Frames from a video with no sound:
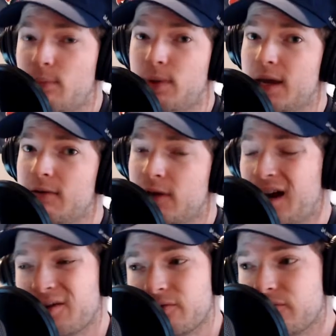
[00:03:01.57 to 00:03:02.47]
in
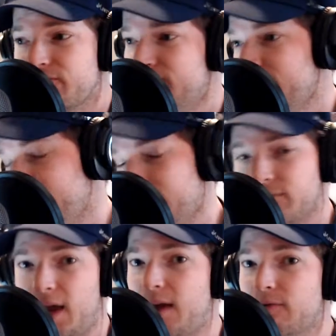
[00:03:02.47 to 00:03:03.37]
kind of
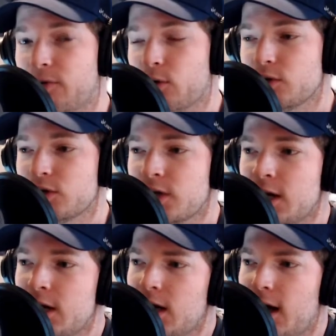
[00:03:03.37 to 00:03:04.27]
head first.
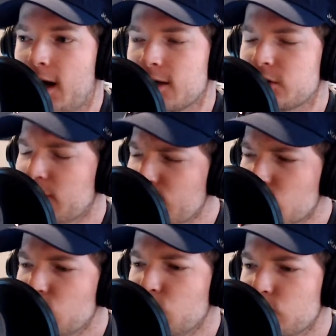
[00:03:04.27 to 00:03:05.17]
Some
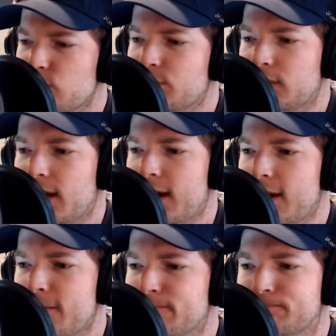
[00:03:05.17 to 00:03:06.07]
schools will
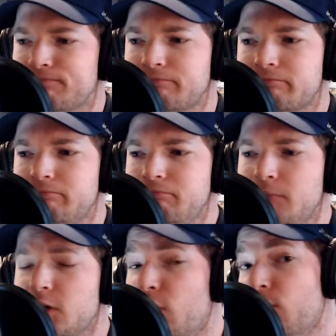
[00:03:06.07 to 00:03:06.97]
play,
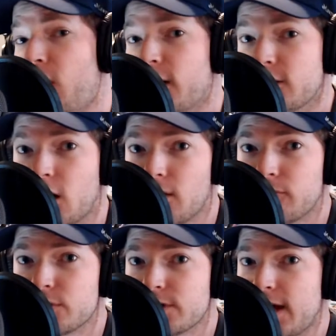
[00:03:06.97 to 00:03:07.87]

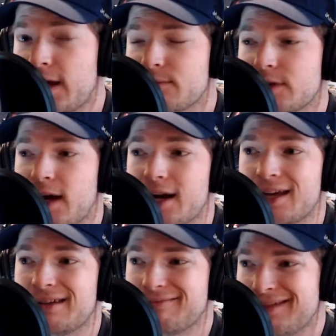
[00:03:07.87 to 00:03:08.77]
non-conference games to kind
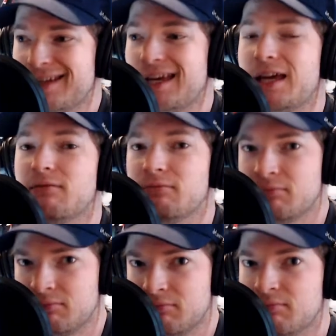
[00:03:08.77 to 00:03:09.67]
of get
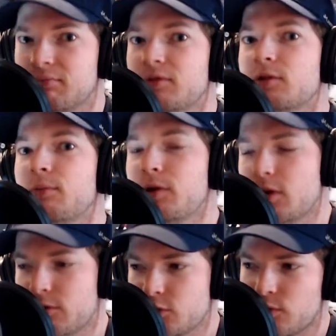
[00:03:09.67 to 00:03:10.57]

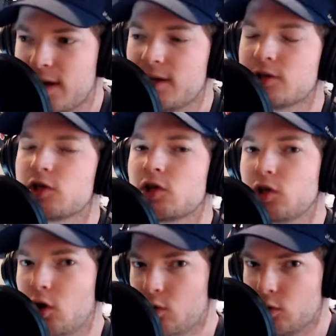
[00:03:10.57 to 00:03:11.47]
the train
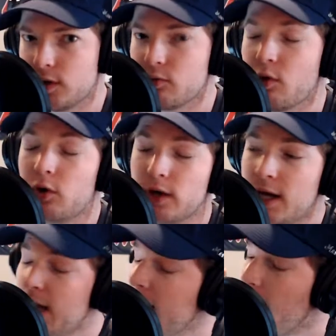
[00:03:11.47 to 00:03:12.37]
slowly rolling.
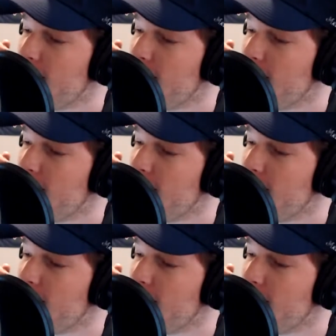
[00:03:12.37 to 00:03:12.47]
And then